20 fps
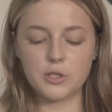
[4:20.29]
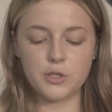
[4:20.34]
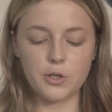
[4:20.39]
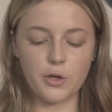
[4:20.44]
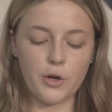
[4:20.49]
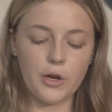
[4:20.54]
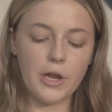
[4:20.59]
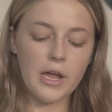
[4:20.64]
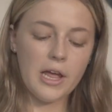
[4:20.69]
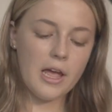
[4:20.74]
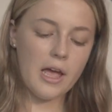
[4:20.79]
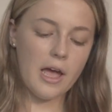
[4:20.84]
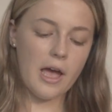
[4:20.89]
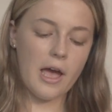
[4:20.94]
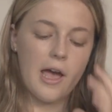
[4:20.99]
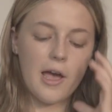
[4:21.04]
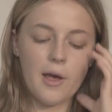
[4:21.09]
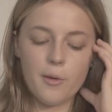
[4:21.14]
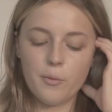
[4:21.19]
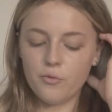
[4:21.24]
So
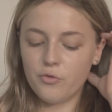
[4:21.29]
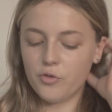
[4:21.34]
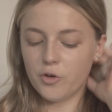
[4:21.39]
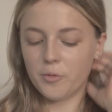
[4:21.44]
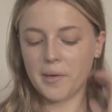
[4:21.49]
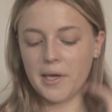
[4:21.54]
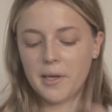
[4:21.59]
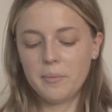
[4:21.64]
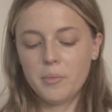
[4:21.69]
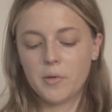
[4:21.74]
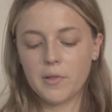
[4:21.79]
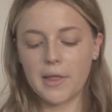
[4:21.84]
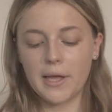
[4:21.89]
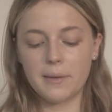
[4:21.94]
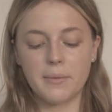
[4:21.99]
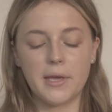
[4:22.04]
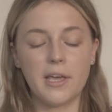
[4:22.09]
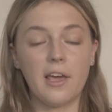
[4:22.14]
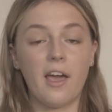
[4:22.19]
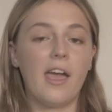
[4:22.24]
for people
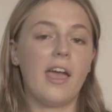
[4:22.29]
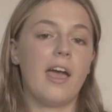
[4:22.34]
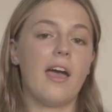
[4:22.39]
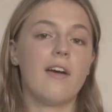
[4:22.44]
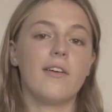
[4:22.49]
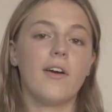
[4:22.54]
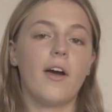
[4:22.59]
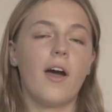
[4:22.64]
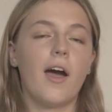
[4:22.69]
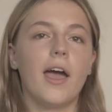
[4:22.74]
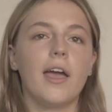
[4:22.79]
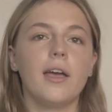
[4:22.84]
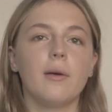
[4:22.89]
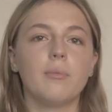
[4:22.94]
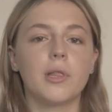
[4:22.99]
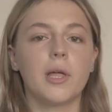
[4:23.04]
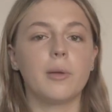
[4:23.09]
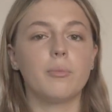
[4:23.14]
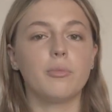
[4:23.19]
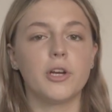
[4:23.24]
like me, I have a higher
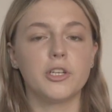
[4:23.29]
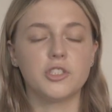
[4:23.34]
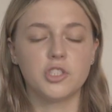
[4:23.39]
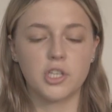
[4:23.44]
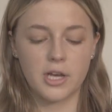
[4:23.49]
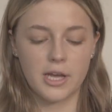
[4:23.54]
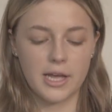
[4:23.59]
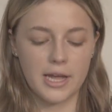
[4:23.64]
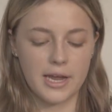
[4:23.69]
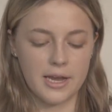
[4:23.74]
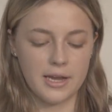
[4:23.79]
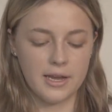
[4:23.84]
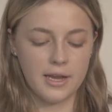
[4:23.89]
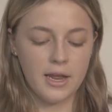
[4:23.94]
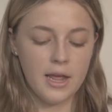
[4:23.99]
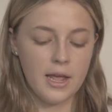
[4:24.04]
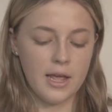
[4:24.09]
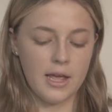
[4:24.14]
blood pressure, and